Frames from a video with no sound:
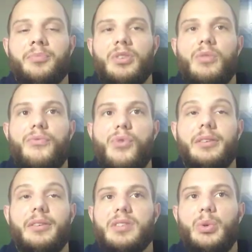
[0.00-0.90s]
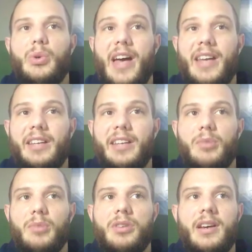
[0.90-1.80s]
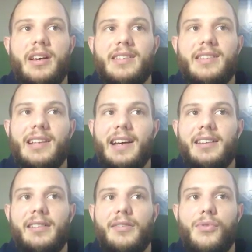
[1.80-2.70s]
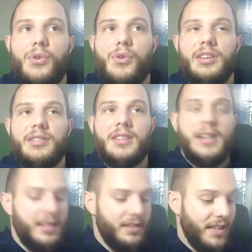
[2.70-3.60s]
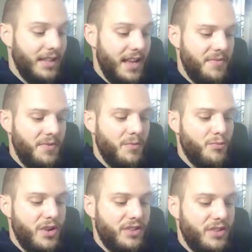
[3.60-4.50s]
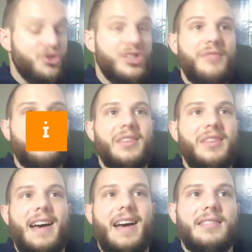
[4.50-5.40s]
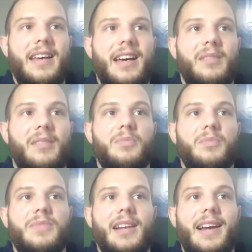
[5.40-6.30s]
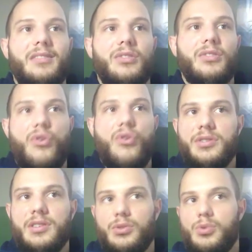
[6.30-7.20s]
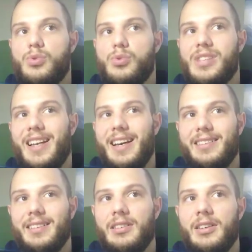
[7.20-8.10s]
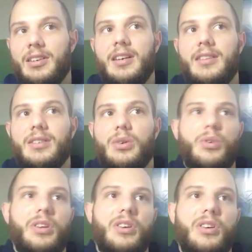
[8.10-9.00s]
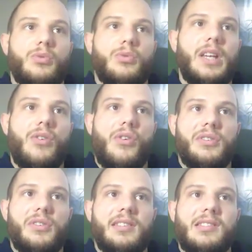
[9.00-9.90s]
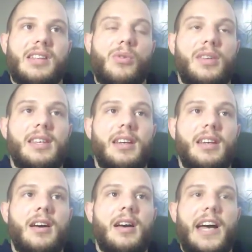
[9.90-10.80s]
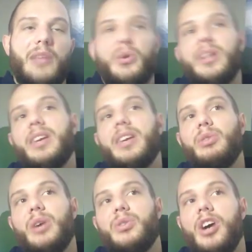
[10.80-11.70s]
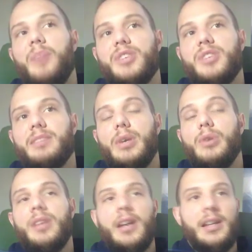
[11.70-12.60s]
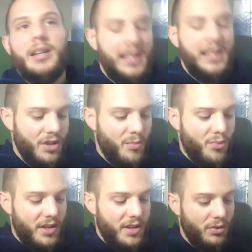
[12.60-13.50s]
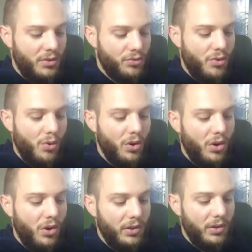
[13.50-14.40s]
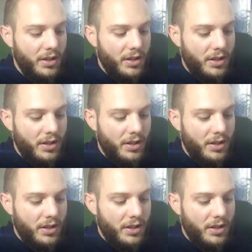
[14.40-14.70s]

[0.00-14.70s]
so first go to edit mode and select the vertex. Then press Shift S and select cursor to selected. So your 3D cursor is now here. And when you go now to object mode, then you can press Ctrl Alt